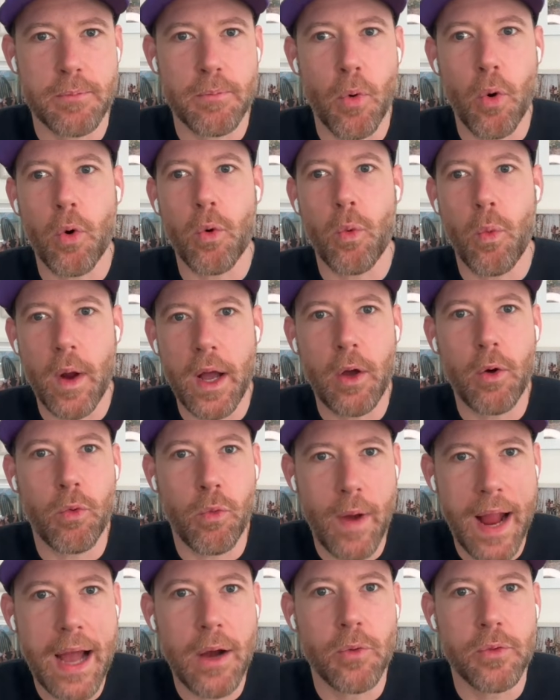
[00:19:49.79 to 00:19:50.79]
more
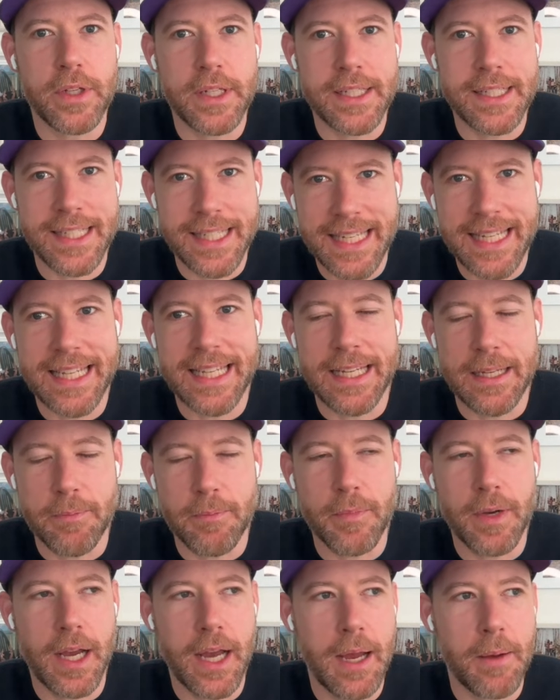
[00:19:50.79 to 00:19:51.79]
well-rounded
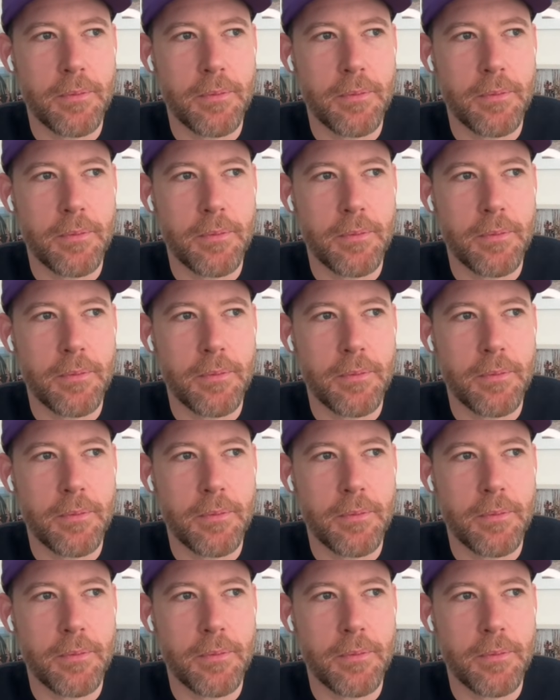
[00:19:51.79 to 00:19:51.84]
team